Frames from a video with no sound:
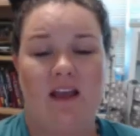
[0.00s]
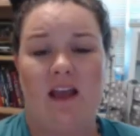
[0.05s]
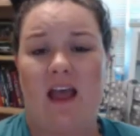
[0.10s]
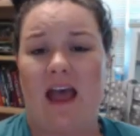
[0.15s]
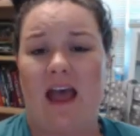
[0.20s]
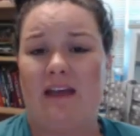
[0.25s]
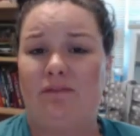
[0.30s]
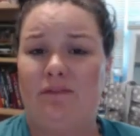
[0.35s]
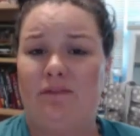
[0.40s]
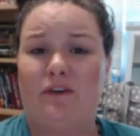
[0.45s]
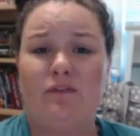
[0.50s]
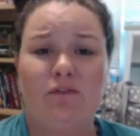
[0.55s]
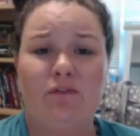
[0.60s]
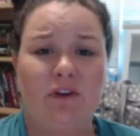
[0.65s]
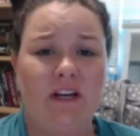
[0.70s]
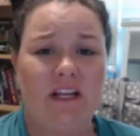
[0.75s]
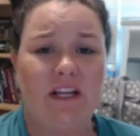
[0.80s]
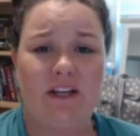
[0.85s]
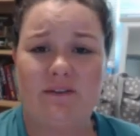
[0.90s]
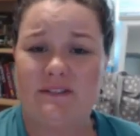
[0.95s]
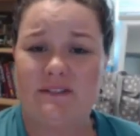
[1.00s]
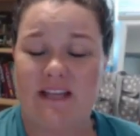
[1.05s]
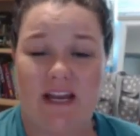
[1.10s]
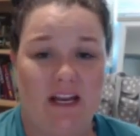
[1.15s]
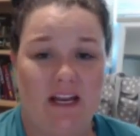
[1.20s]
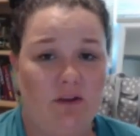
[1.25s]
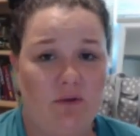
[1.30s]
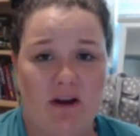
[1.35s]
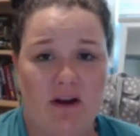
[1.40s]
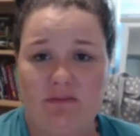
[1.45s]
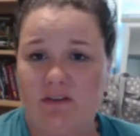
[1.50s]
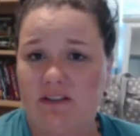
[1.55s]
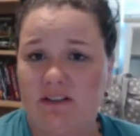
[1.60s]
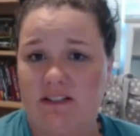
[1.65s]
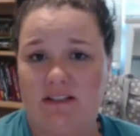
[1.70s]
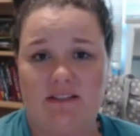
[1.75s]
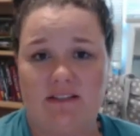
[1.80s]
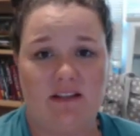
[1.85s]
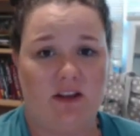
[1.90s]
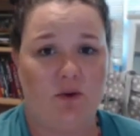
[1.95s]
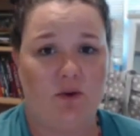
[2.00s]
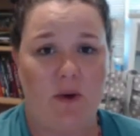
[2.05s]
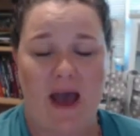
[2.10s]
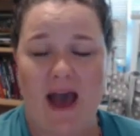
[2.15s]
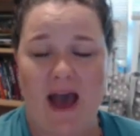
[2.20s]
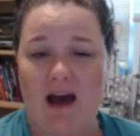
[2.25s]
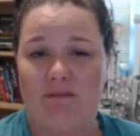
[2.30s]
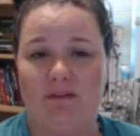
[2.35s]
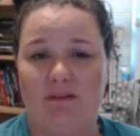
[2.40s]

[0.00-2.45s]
And feel free to use any references that you have.